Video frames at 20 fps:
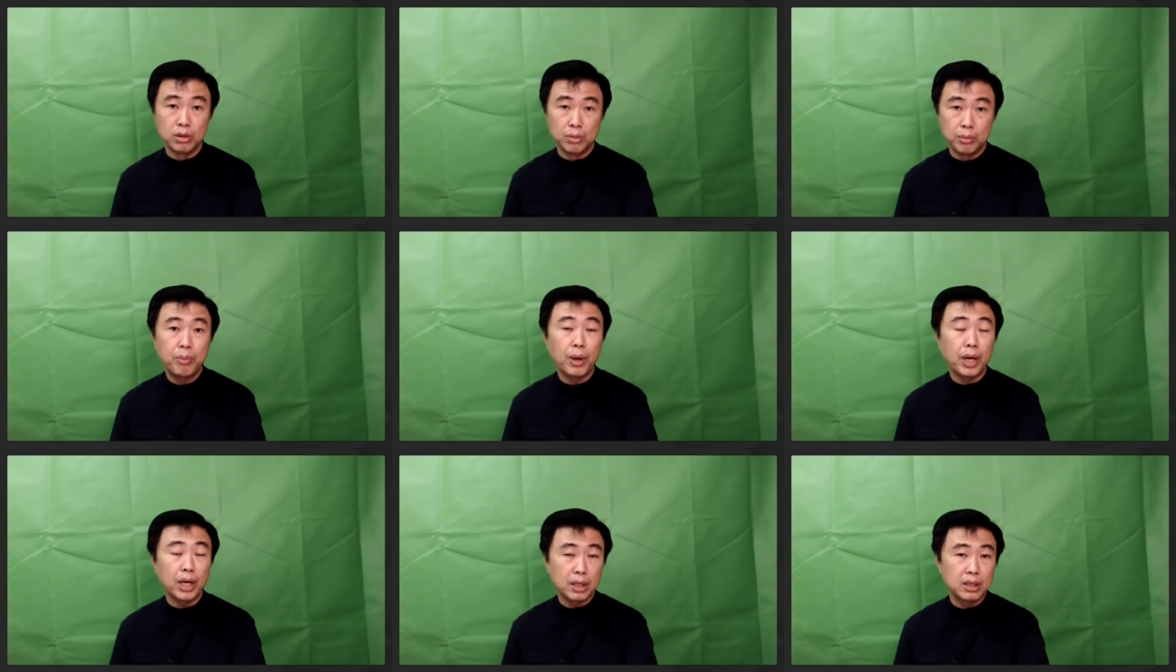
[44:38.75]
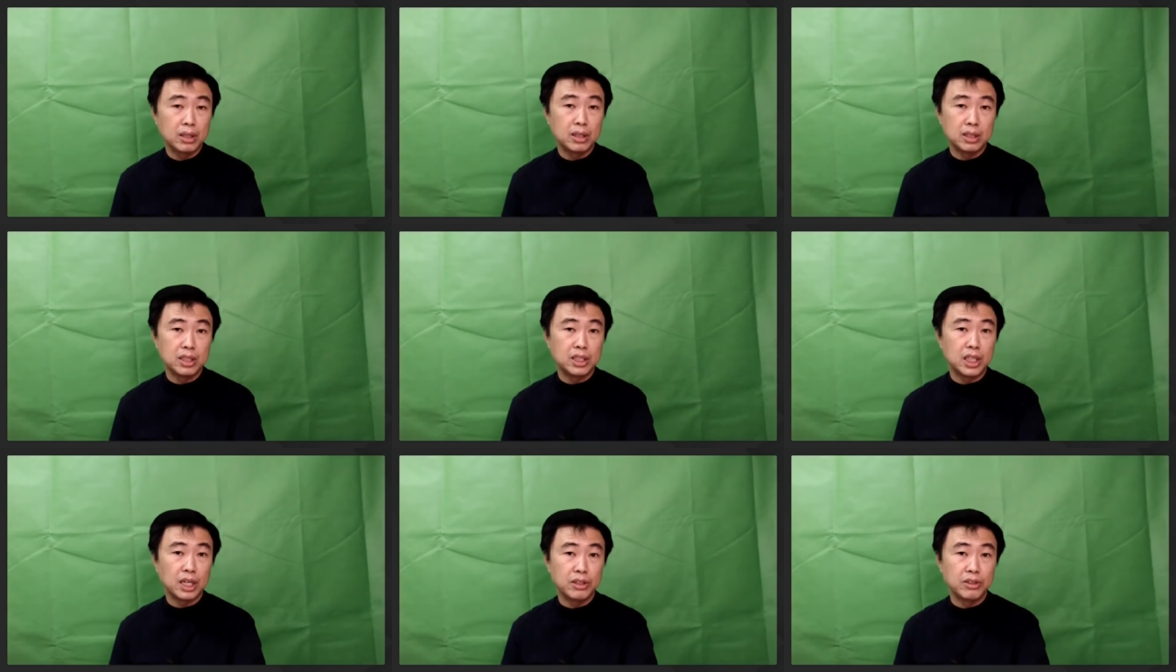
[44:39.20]
Bing
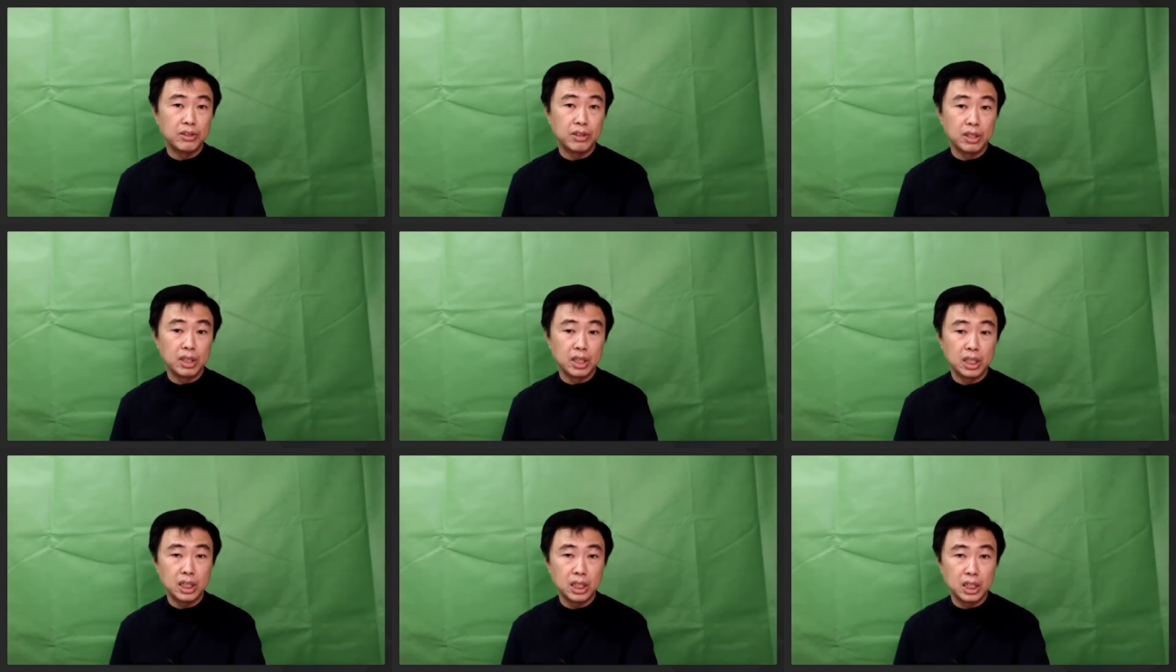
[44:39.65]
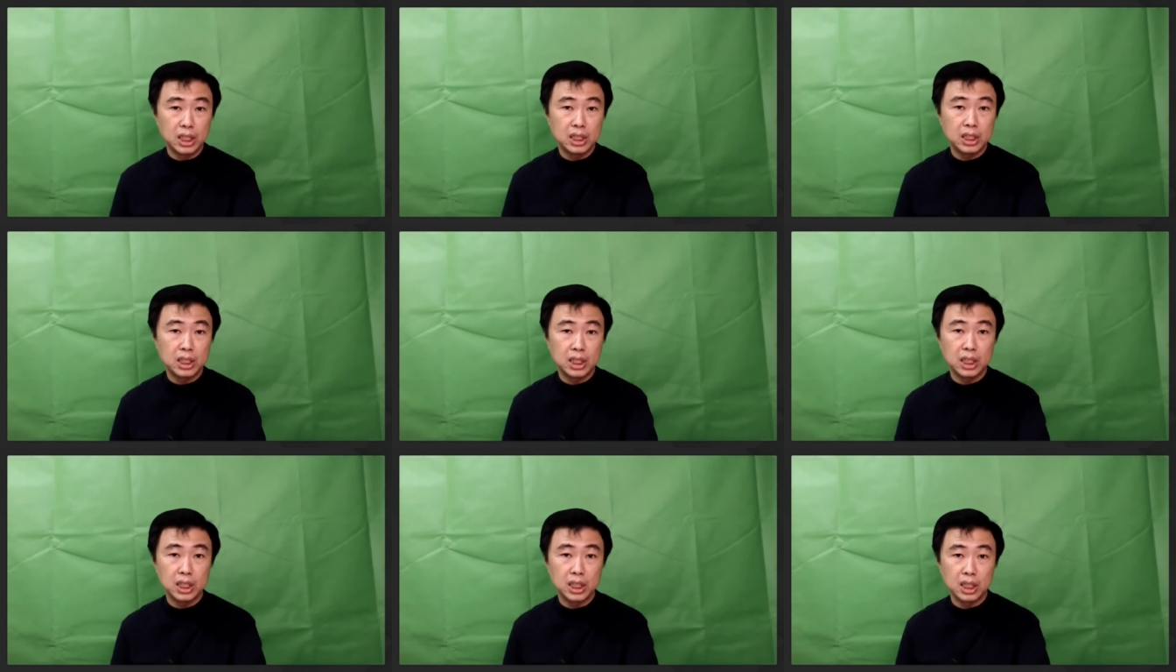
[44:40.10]
is generally
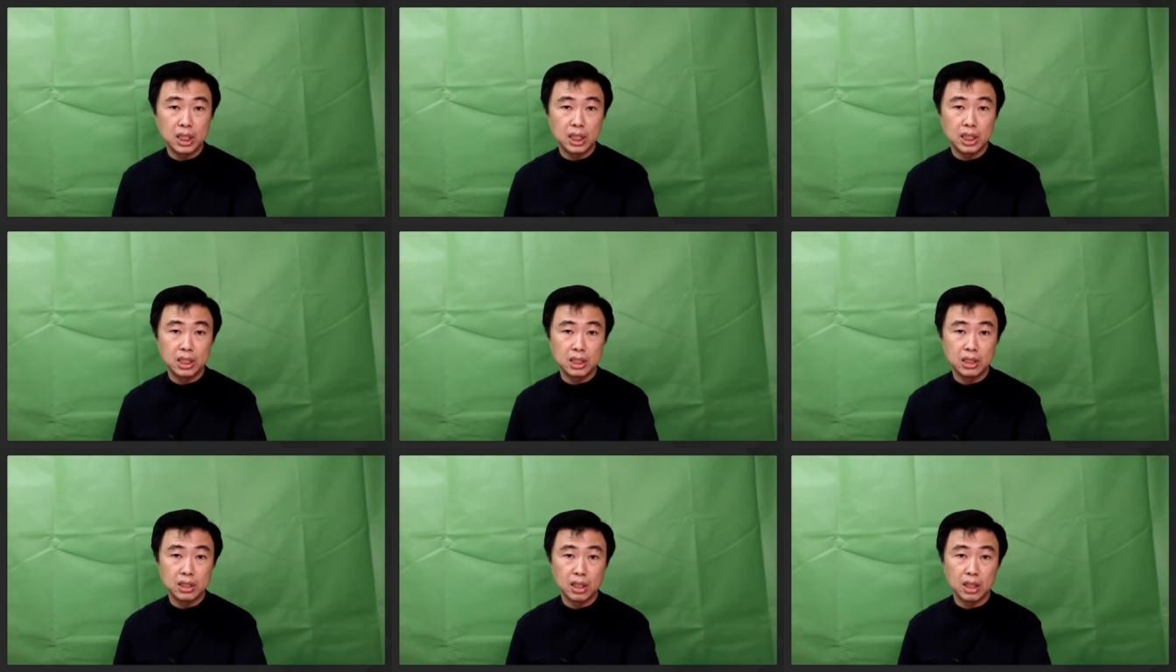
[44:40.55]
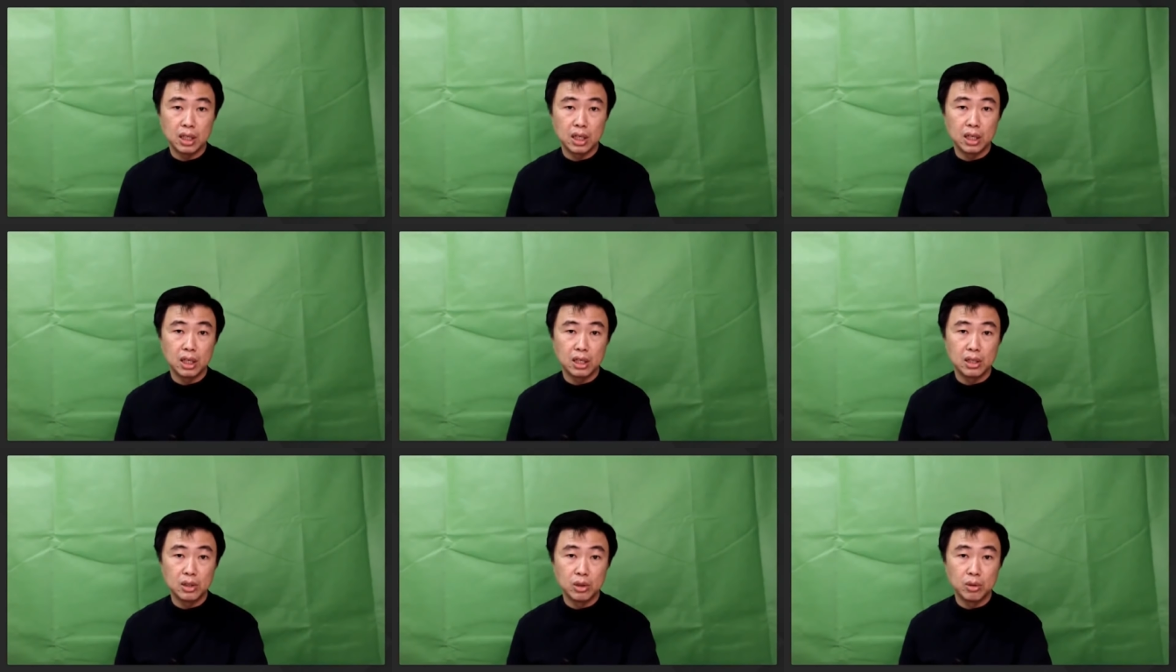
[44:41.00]
this year is
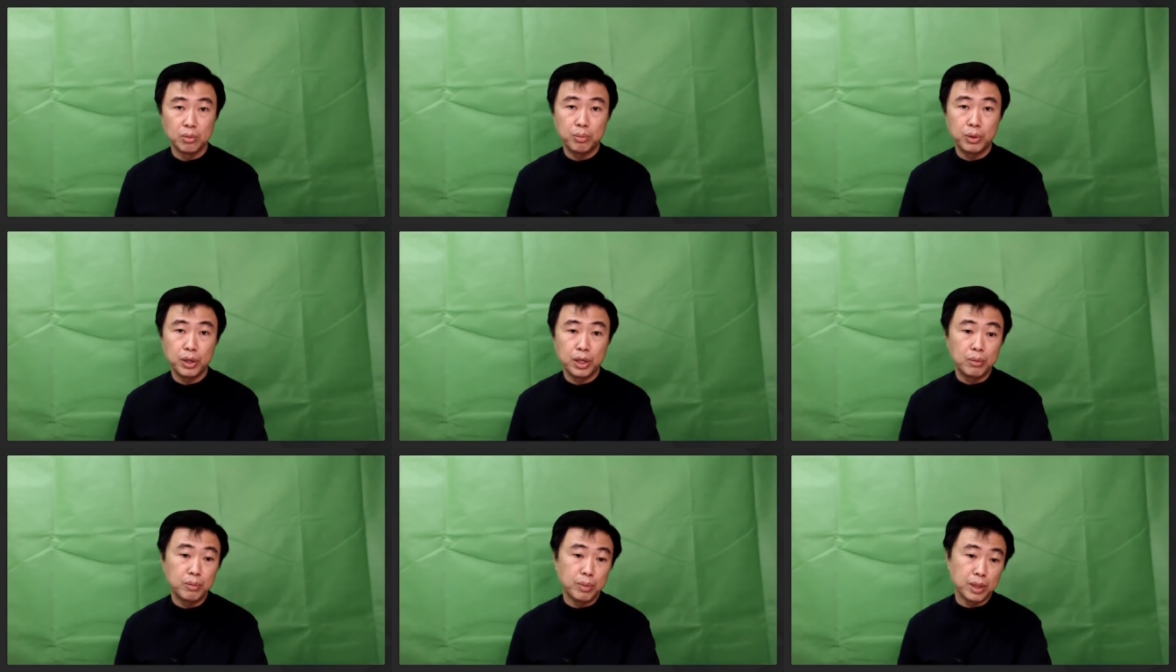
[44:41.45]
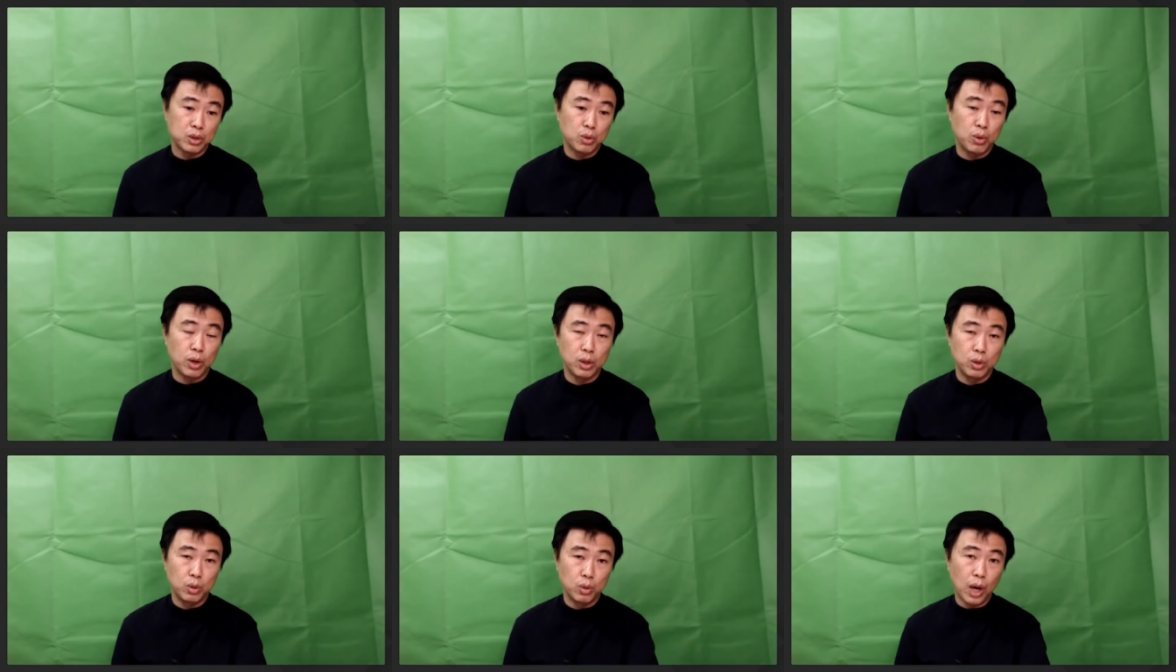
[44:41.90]
uh, you know pretty much
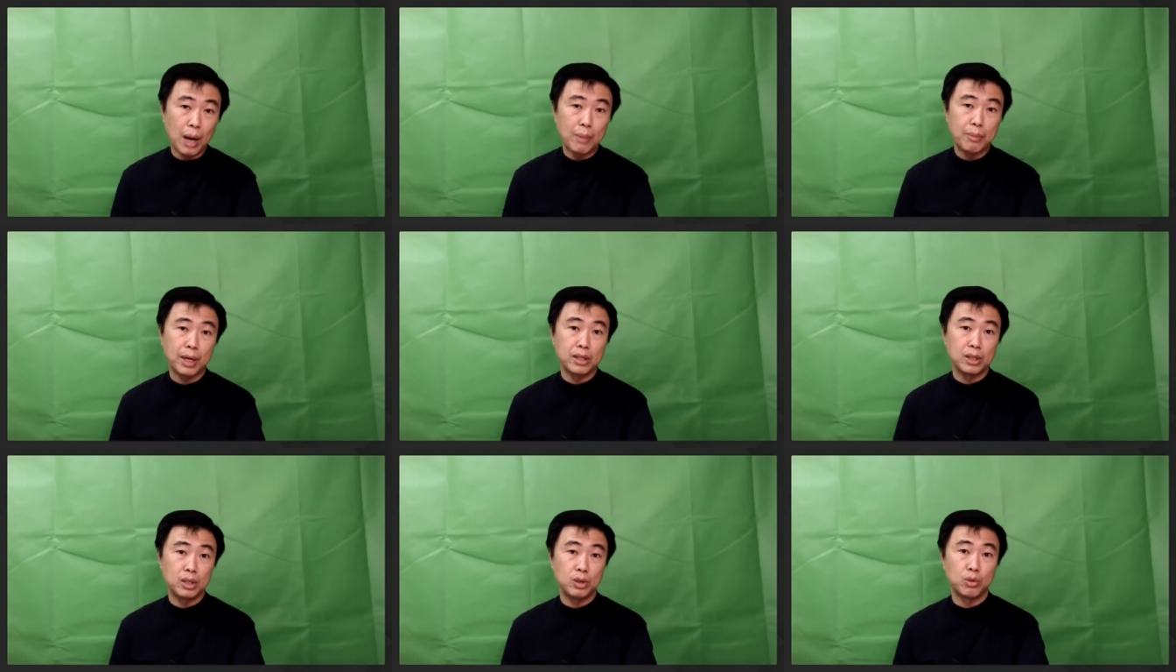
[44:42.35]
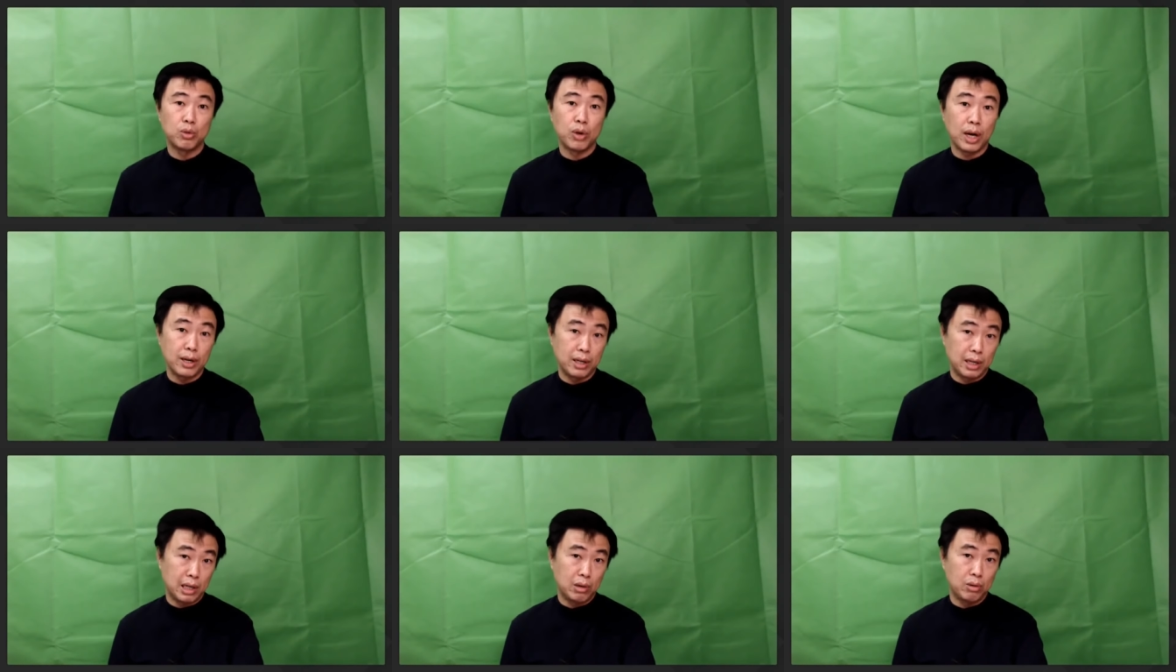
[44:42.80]
quite good up until
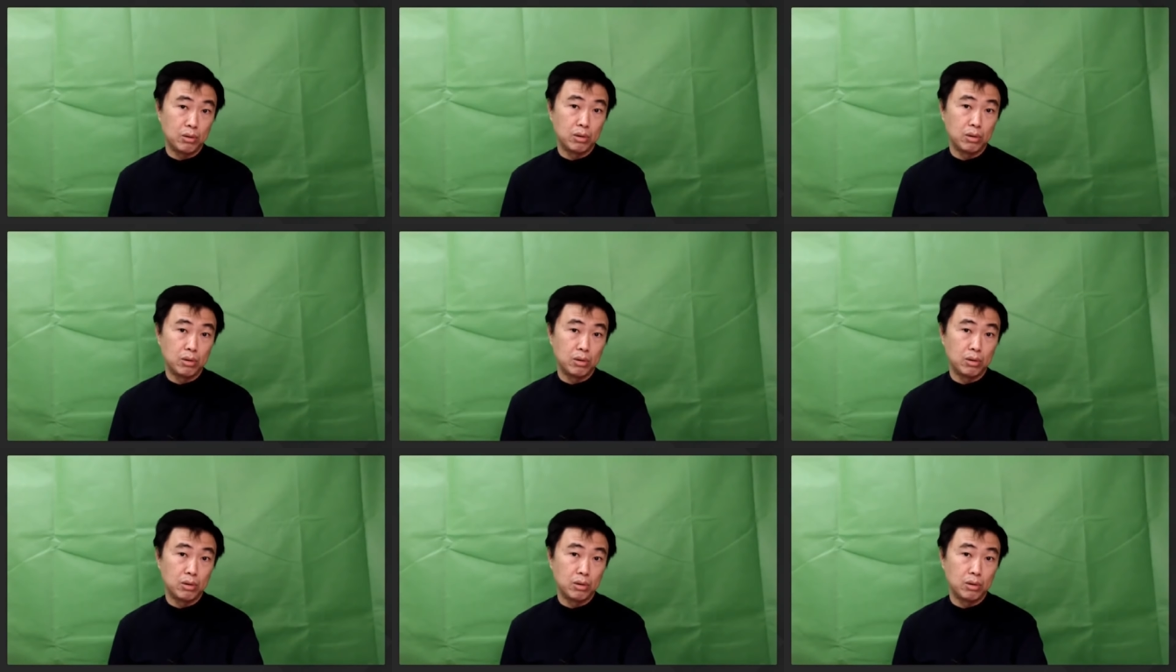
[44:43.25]
right now.